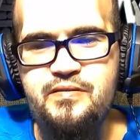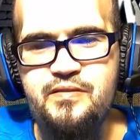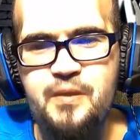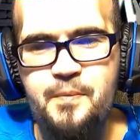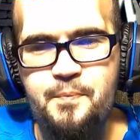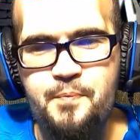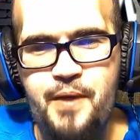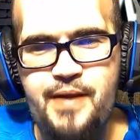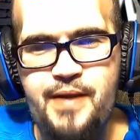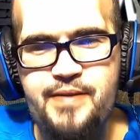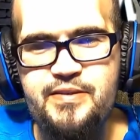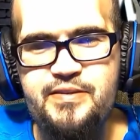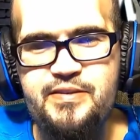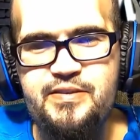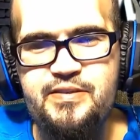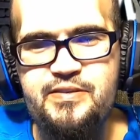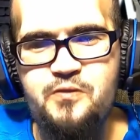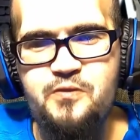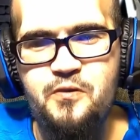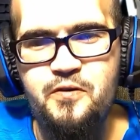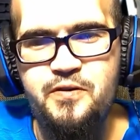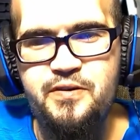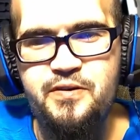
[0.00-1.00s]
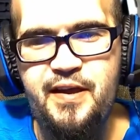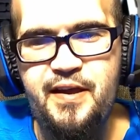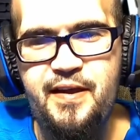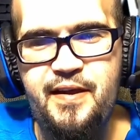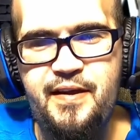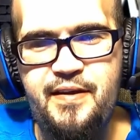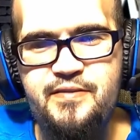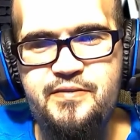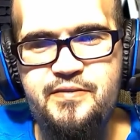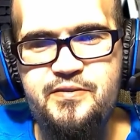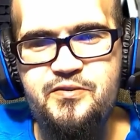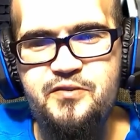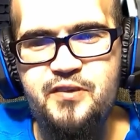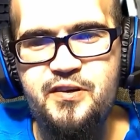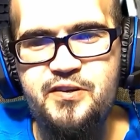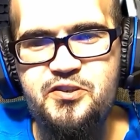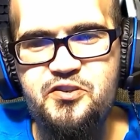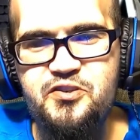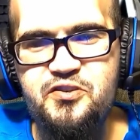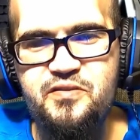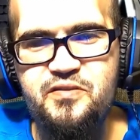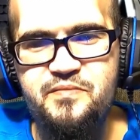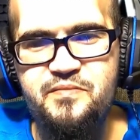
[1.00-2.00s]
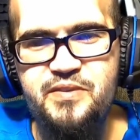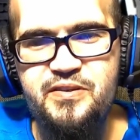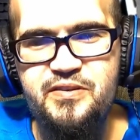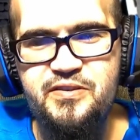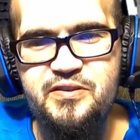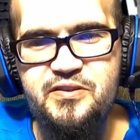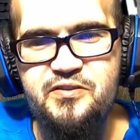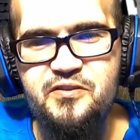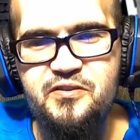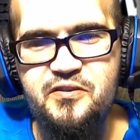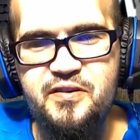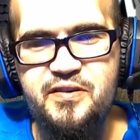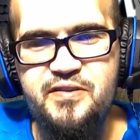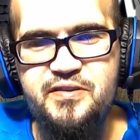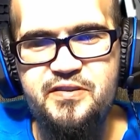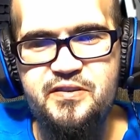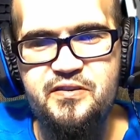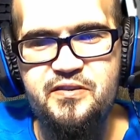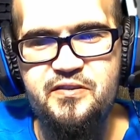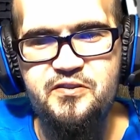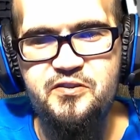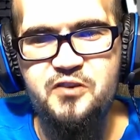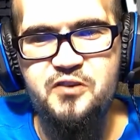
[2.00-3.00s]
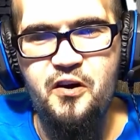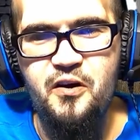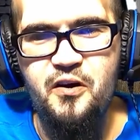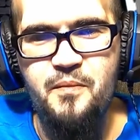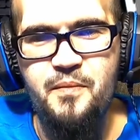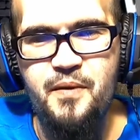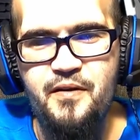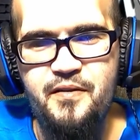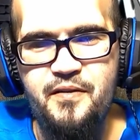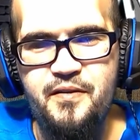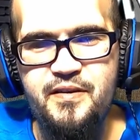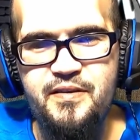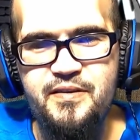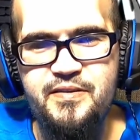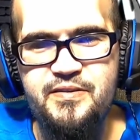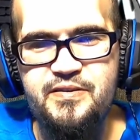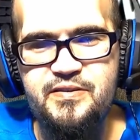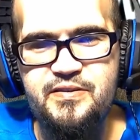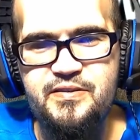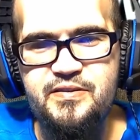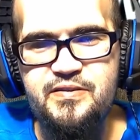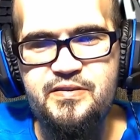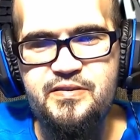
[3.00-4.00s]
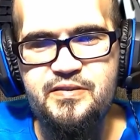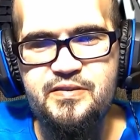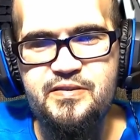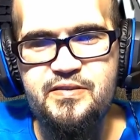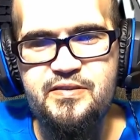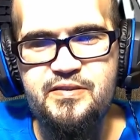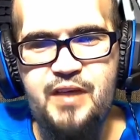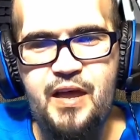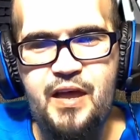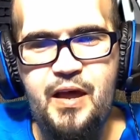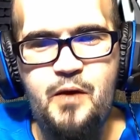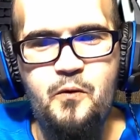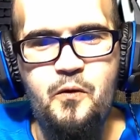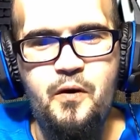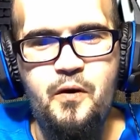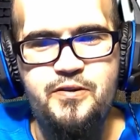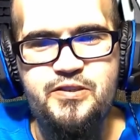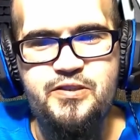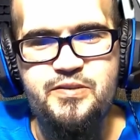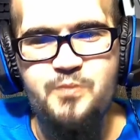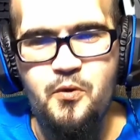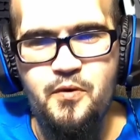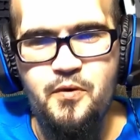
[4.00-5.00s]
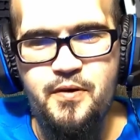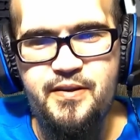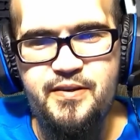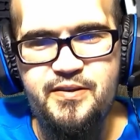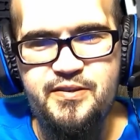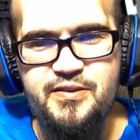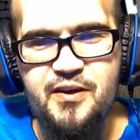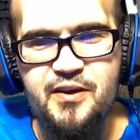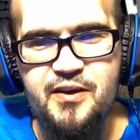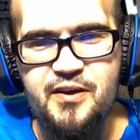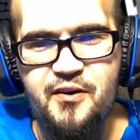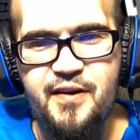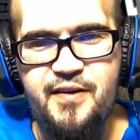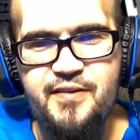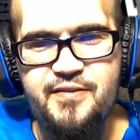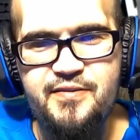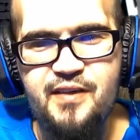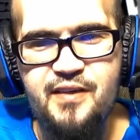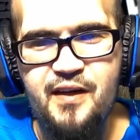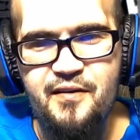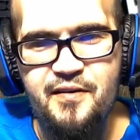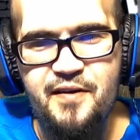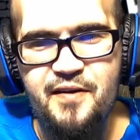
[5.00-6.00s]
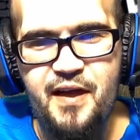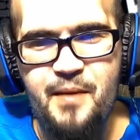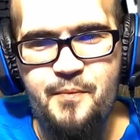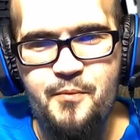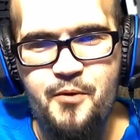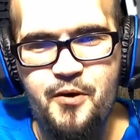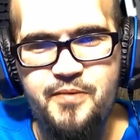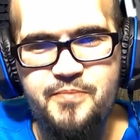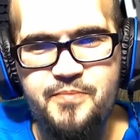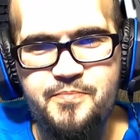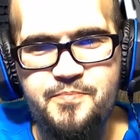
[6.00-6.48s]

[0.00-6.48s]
practicing ordained Christian minister is going to talk about this while smoking a cigarette on camera.